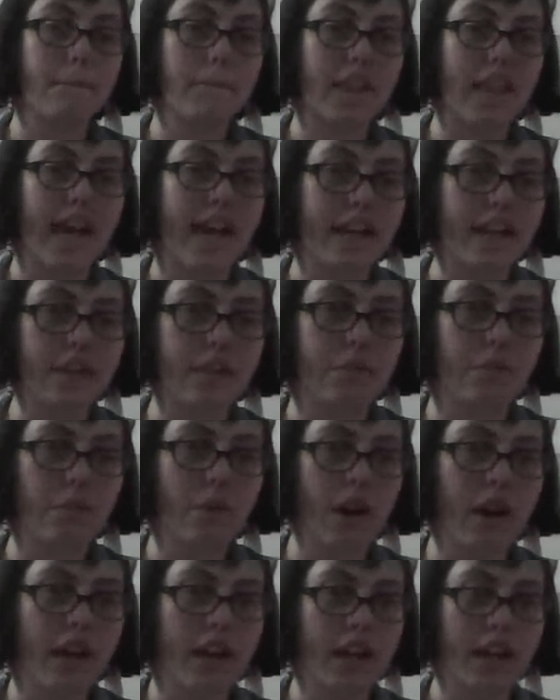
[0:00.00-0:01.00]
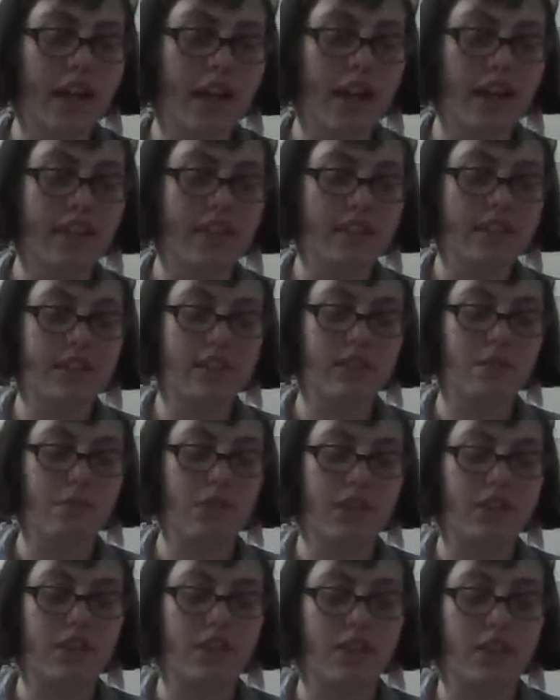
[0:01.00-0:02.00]
black and white, and this is
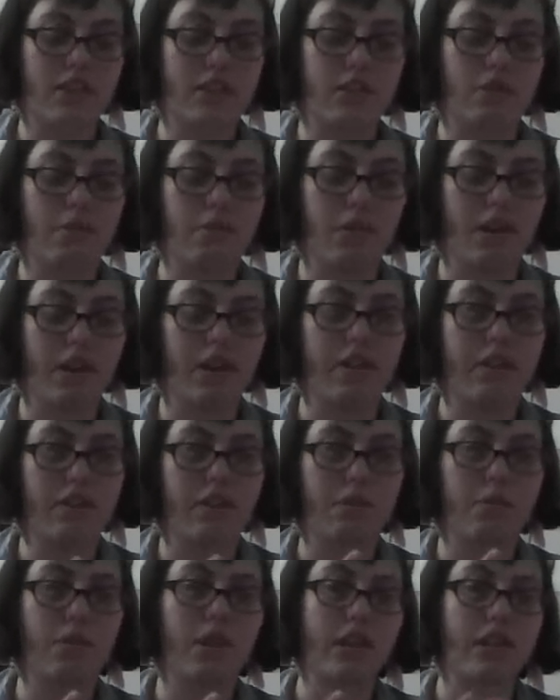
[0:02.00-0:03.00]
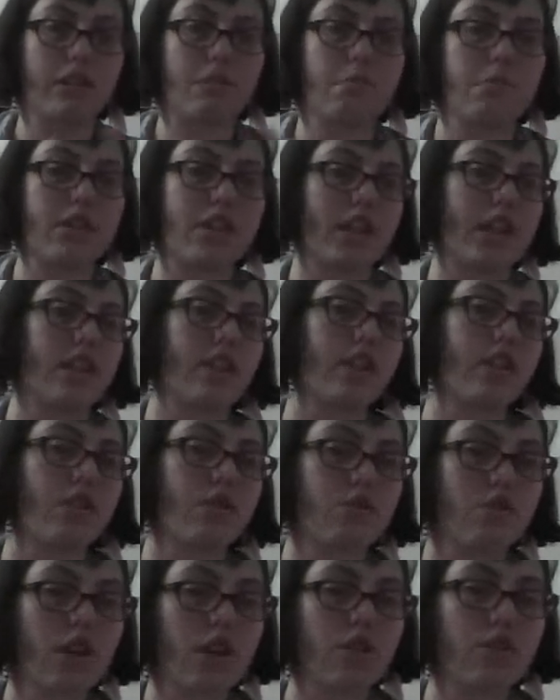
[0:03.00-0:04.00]
what the one particularly
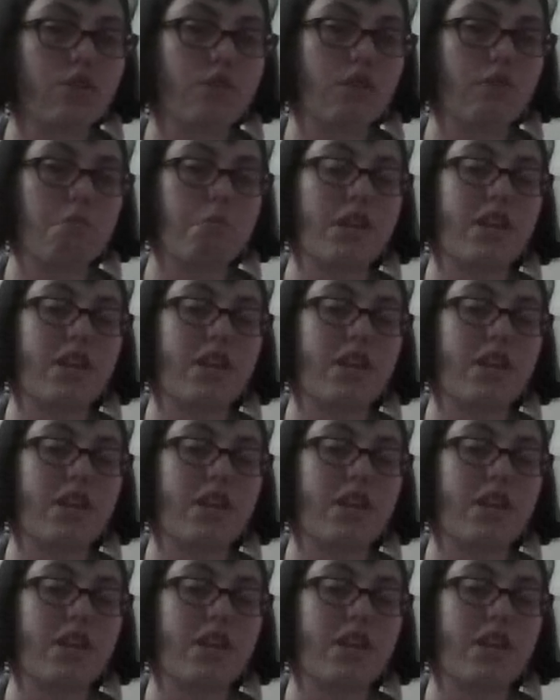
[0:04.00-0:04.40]
struggles with,